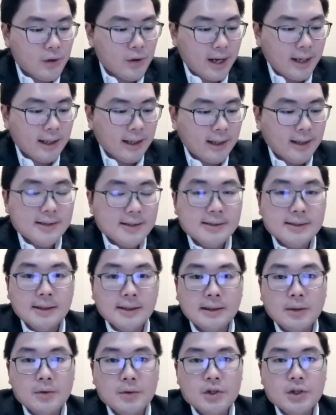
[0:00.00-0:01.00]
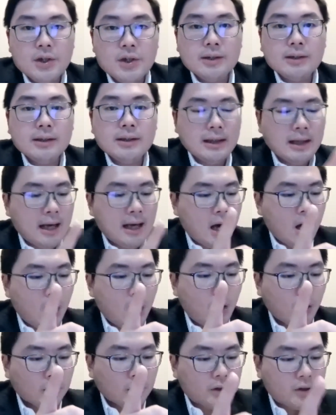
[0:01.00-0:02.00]
training institution,
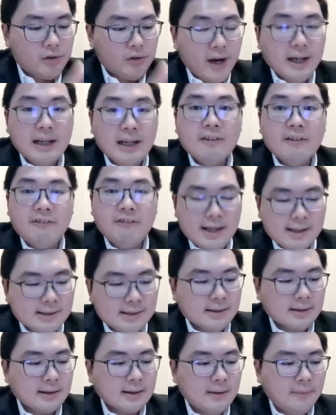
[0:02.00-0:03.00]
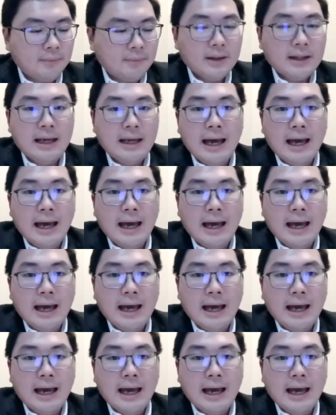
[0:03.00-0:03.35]
or training vessel.